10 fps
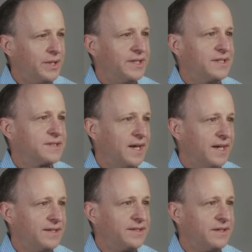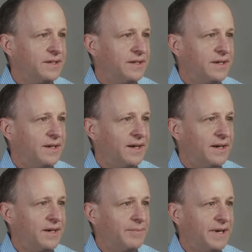in sight,
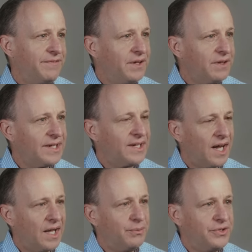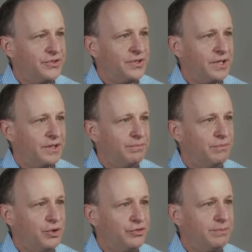um, I felt like God was uh,
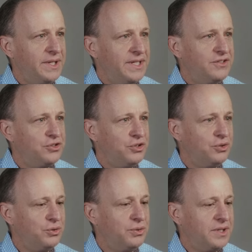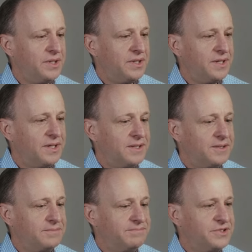moving me to
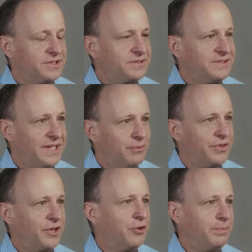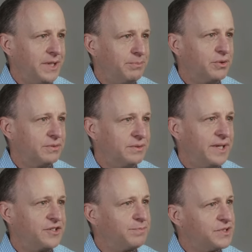um, just get with other people.
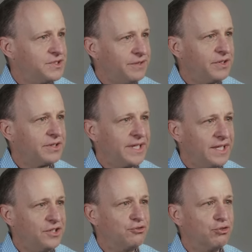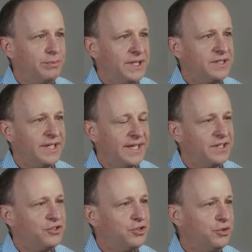And specifically, He drew me to get
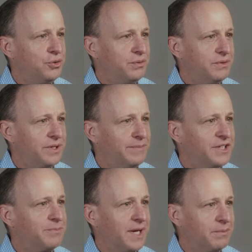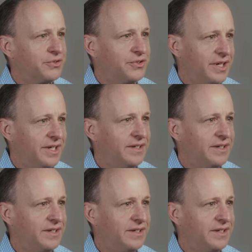into a men's Bible study.